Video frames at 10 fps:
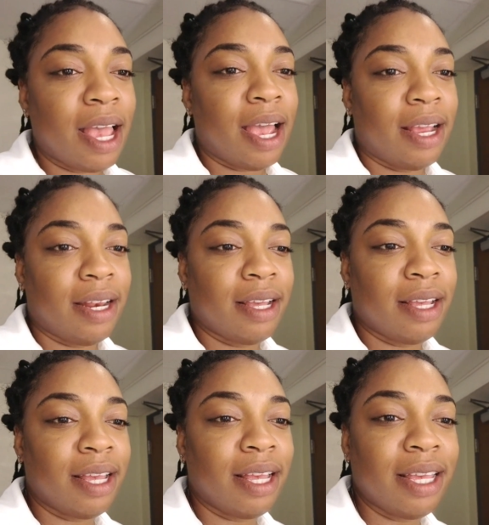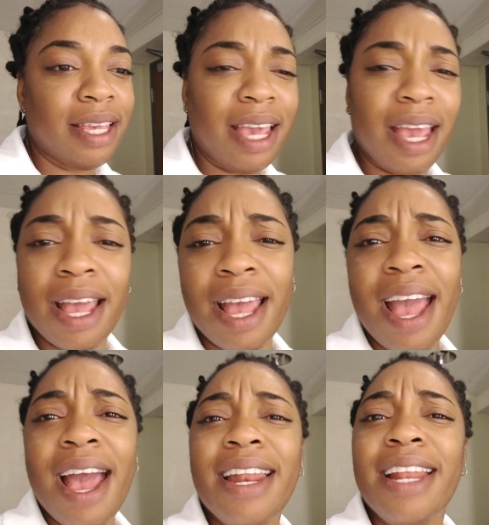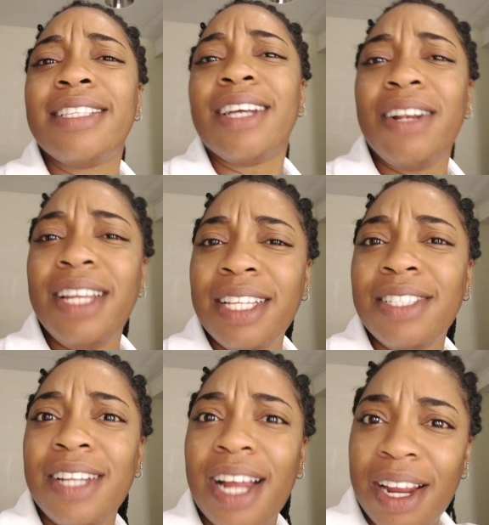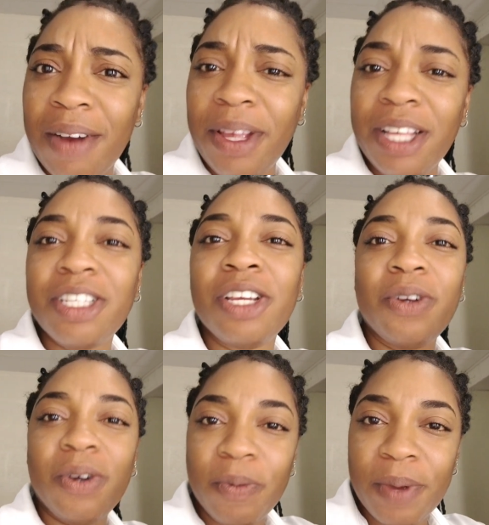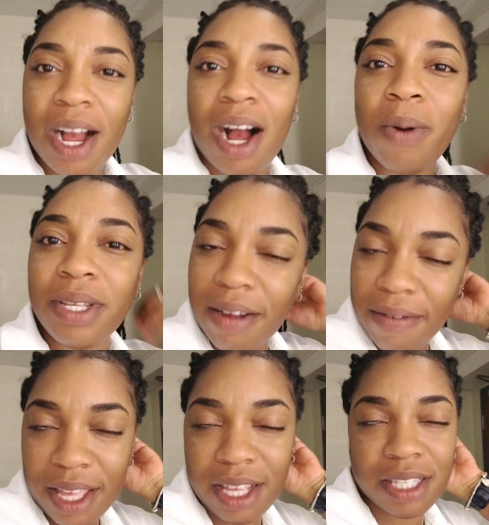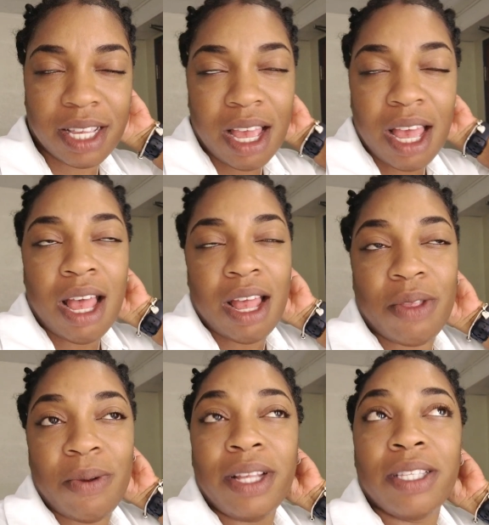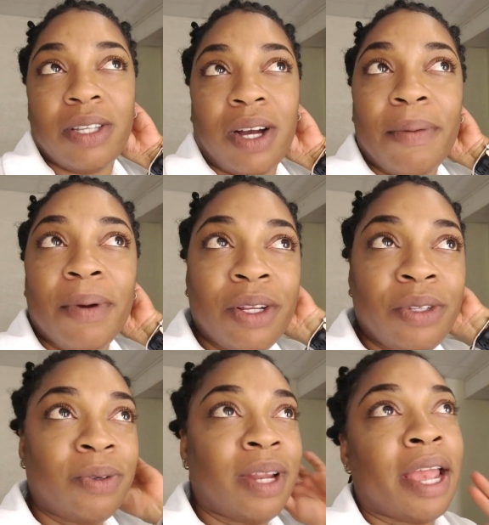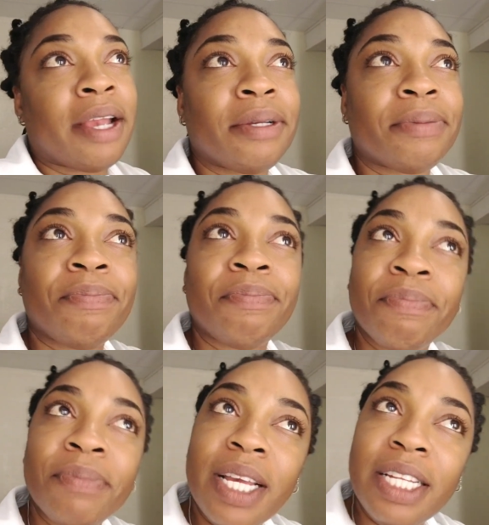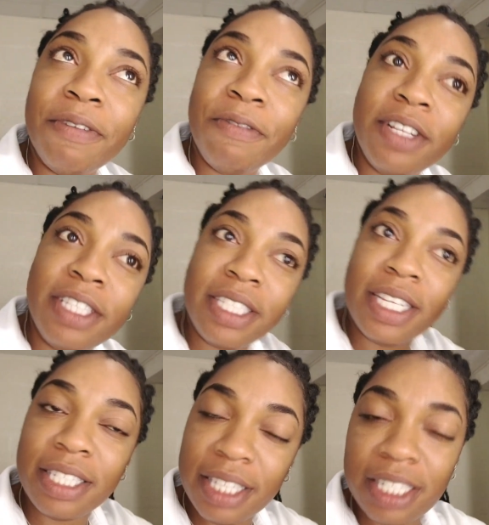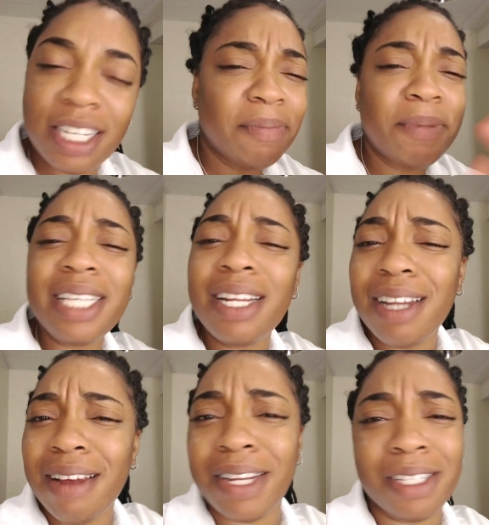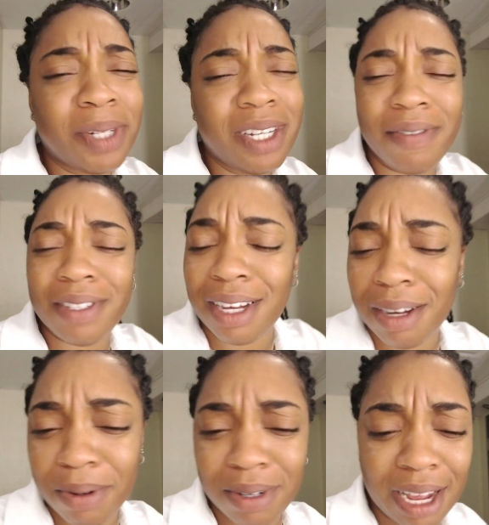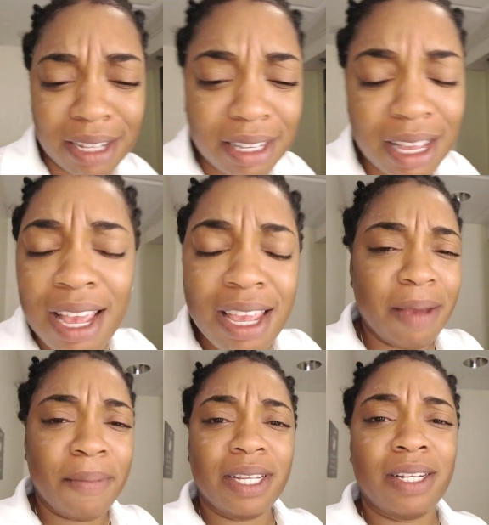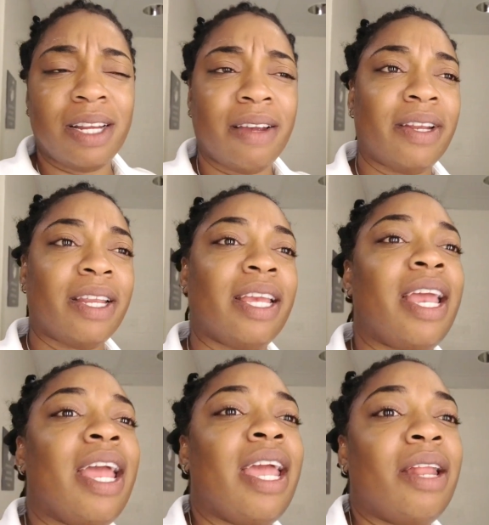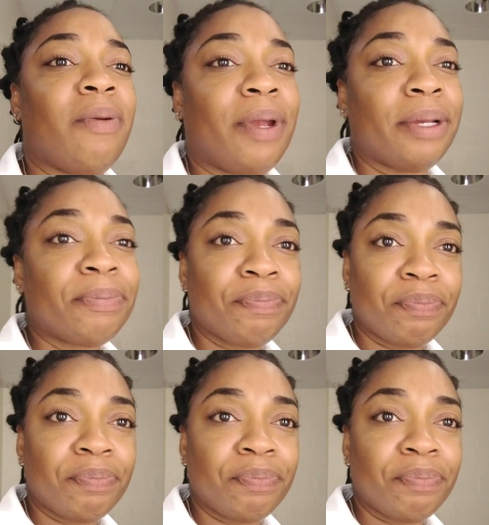and yeah, and then it's gonna lead into the other week. So you know, we're gonna always have things doing. So I'm gonna do like different sections. I'm telling already. I'm not even talk about that. Yeah, I'm telling already. Anyway,